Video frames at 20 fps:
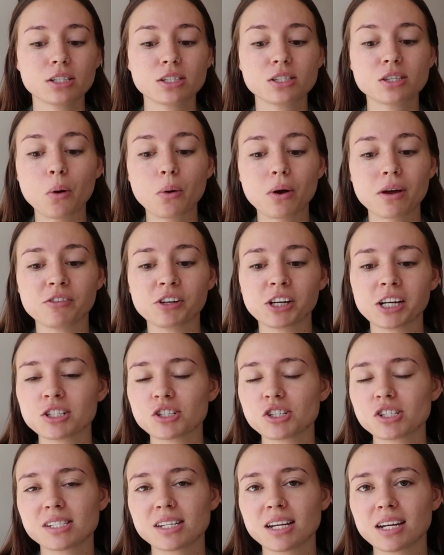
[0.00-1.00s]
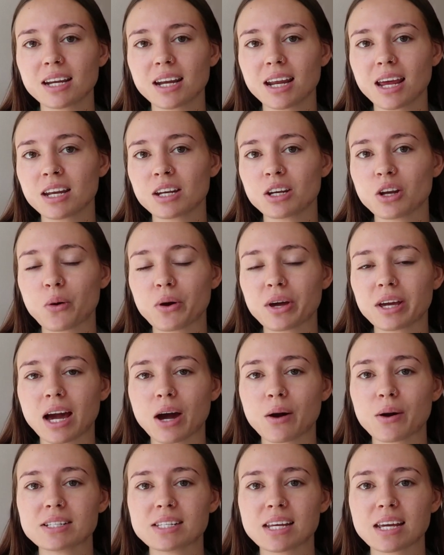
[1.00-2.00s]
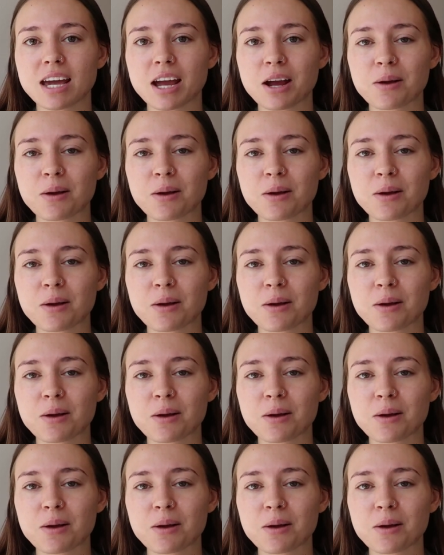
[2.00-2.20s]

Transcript: So if you're interested in knowing how I take